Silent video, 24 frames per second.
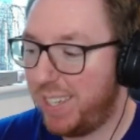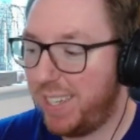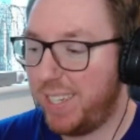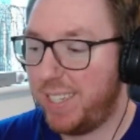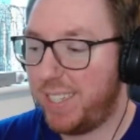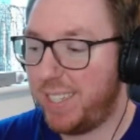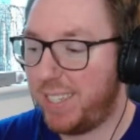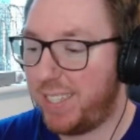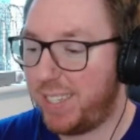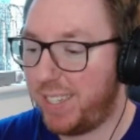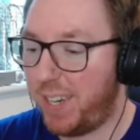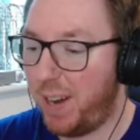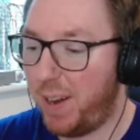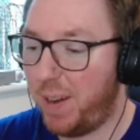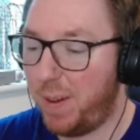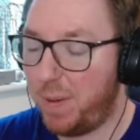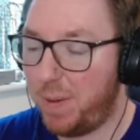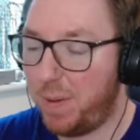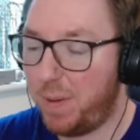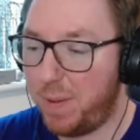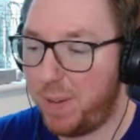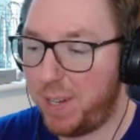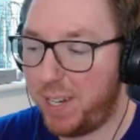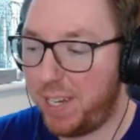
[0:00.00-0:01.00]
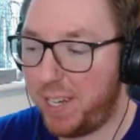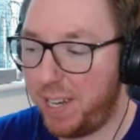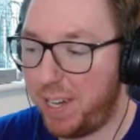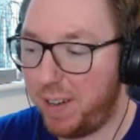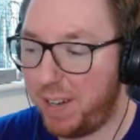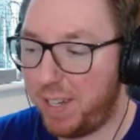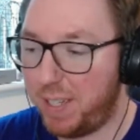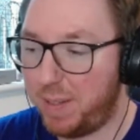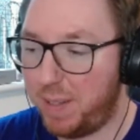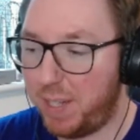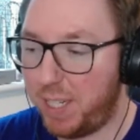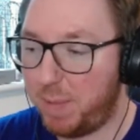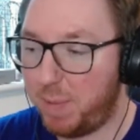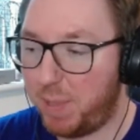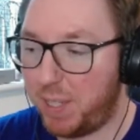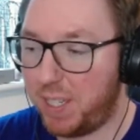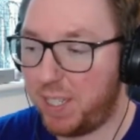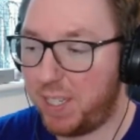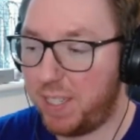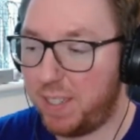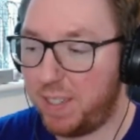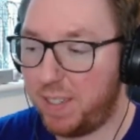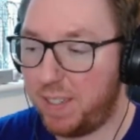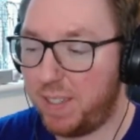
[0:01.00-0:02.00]
So, he's
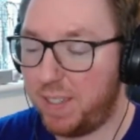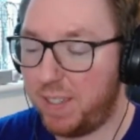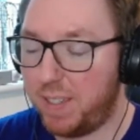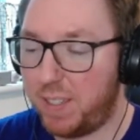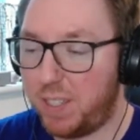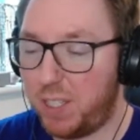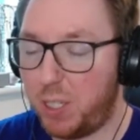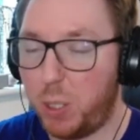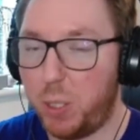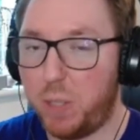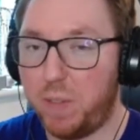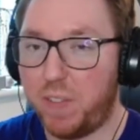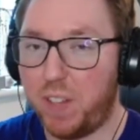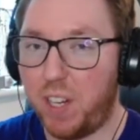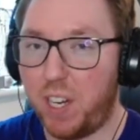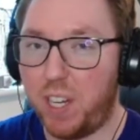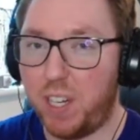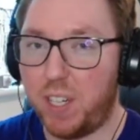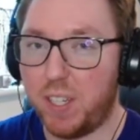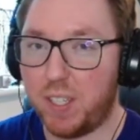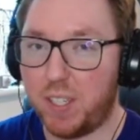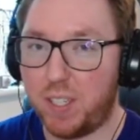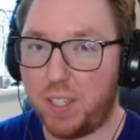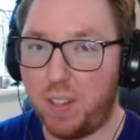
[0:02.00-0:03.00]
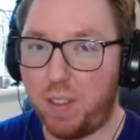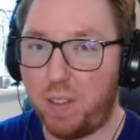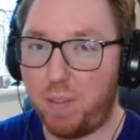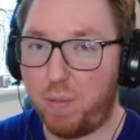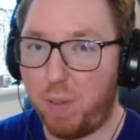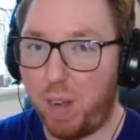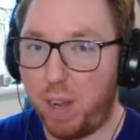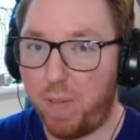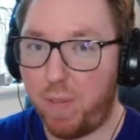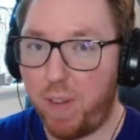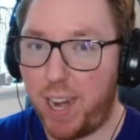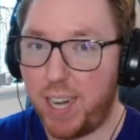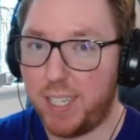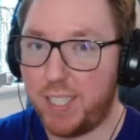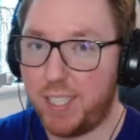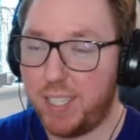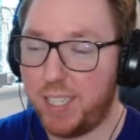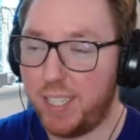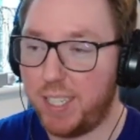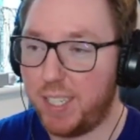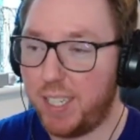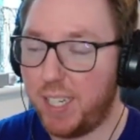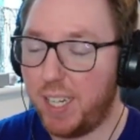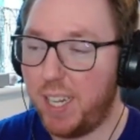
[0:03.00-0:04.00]
won 2 of the last 3
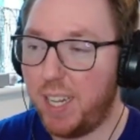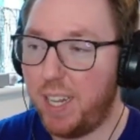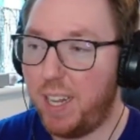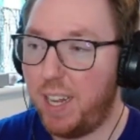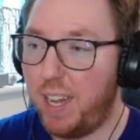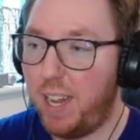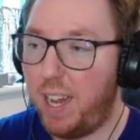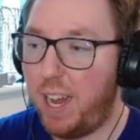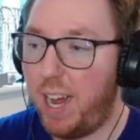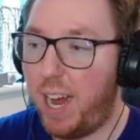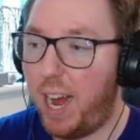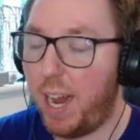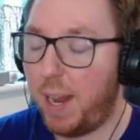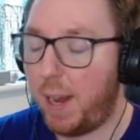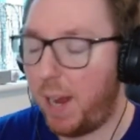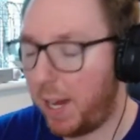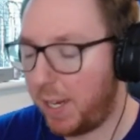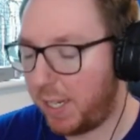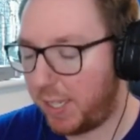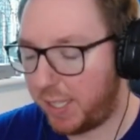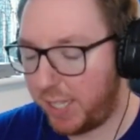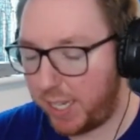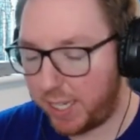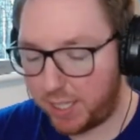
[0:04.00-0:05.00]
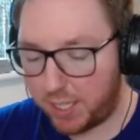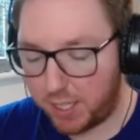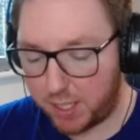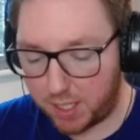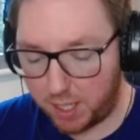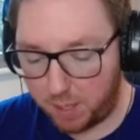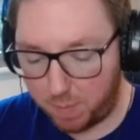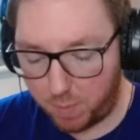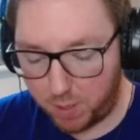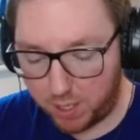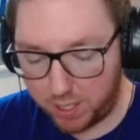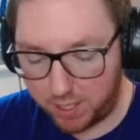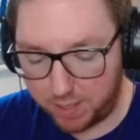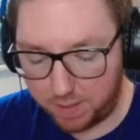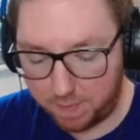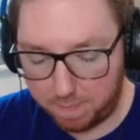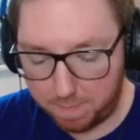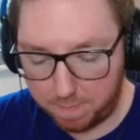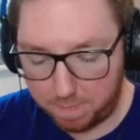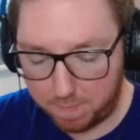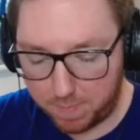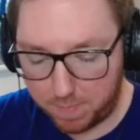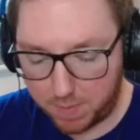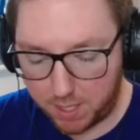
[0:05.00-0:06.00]
races. I said to
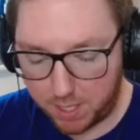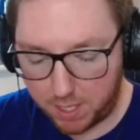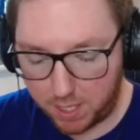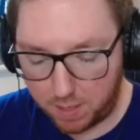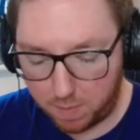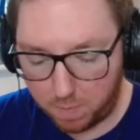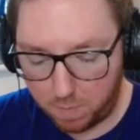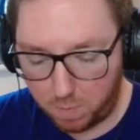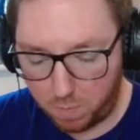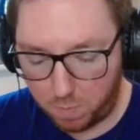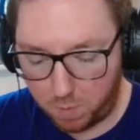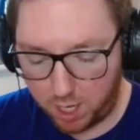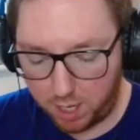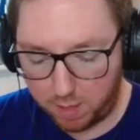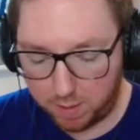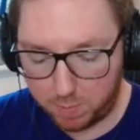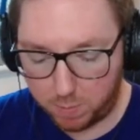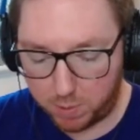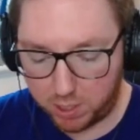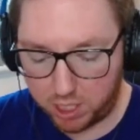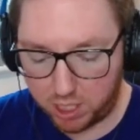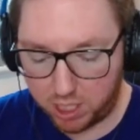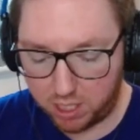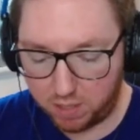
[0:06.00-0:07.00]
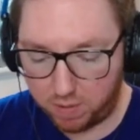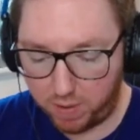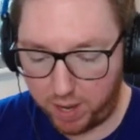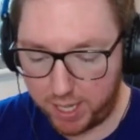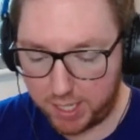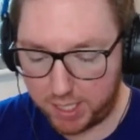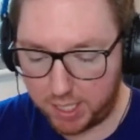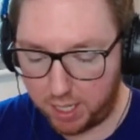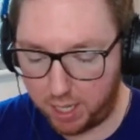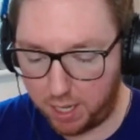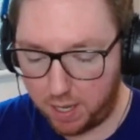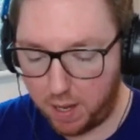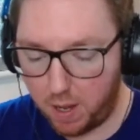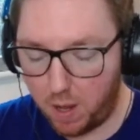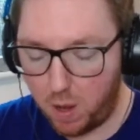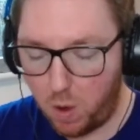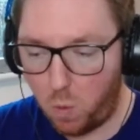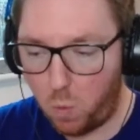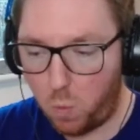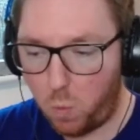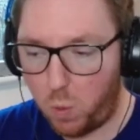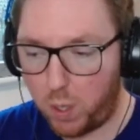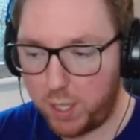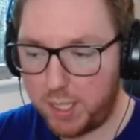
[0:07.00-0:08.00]
someone while I was watching the race,
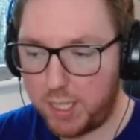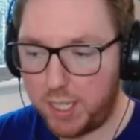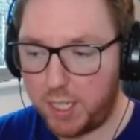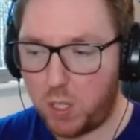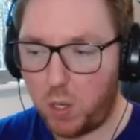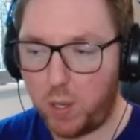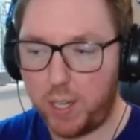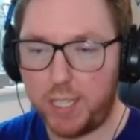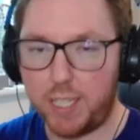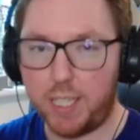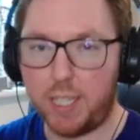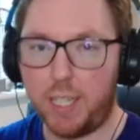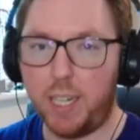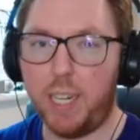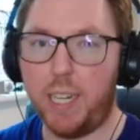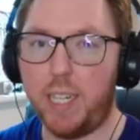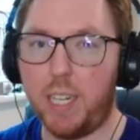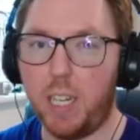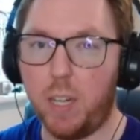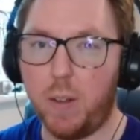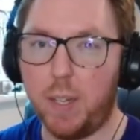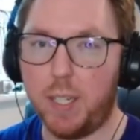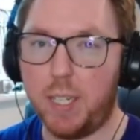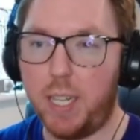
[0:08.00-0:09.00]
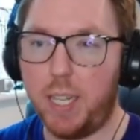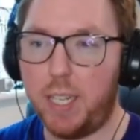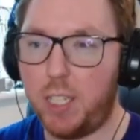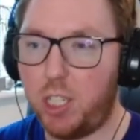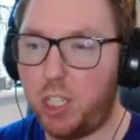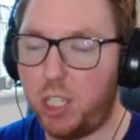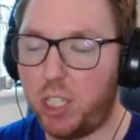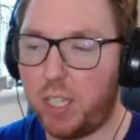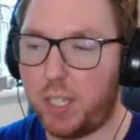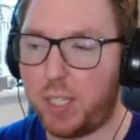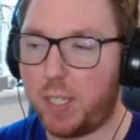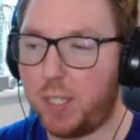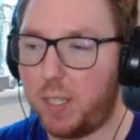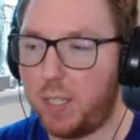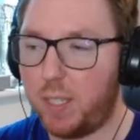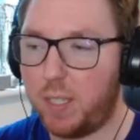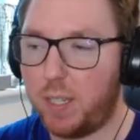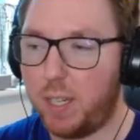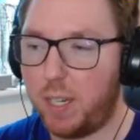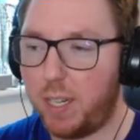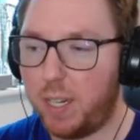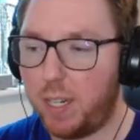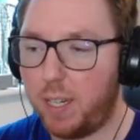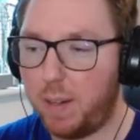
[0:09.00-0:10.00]
once he got into the lead, Lewis, he just
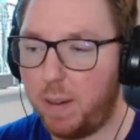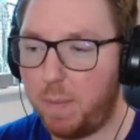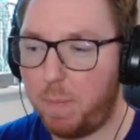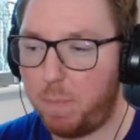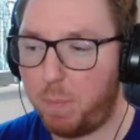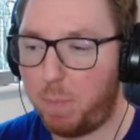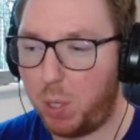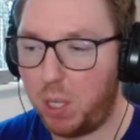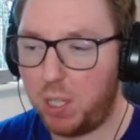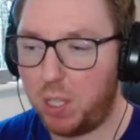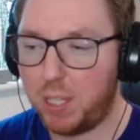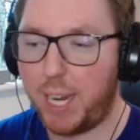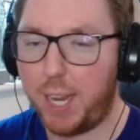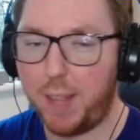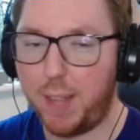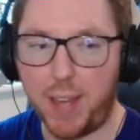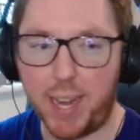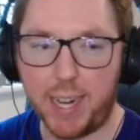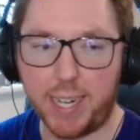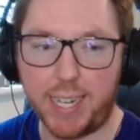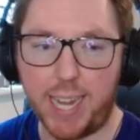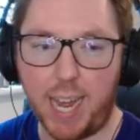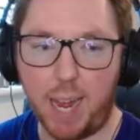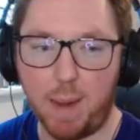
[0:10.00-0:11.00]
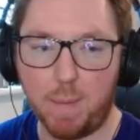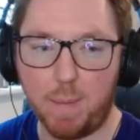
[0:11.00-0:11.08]
pulled out that gap